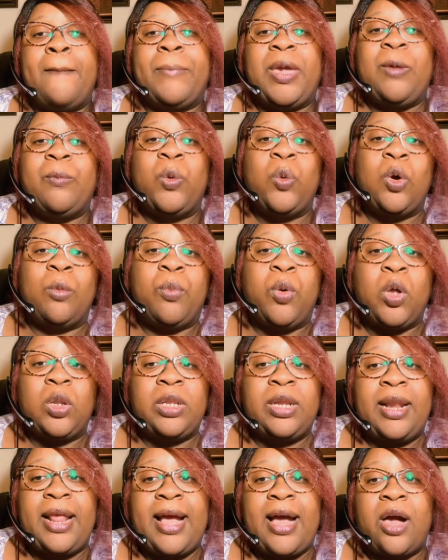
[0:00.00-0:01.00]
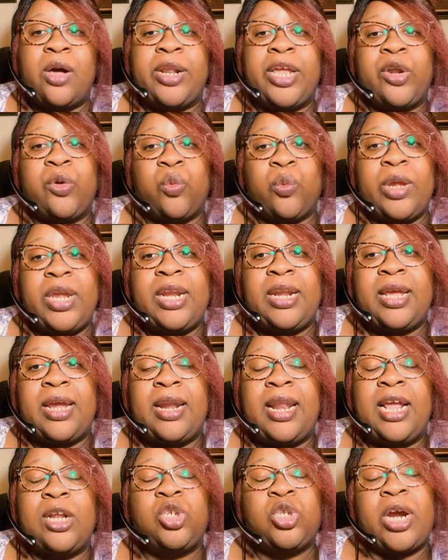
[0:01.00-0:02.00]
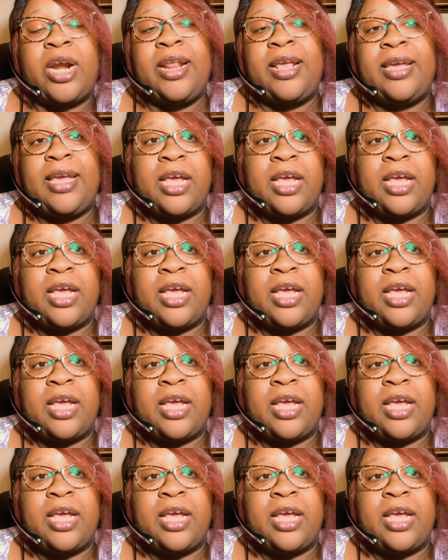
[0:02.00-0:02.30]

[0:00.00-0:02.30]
people will pull it out and read it and try to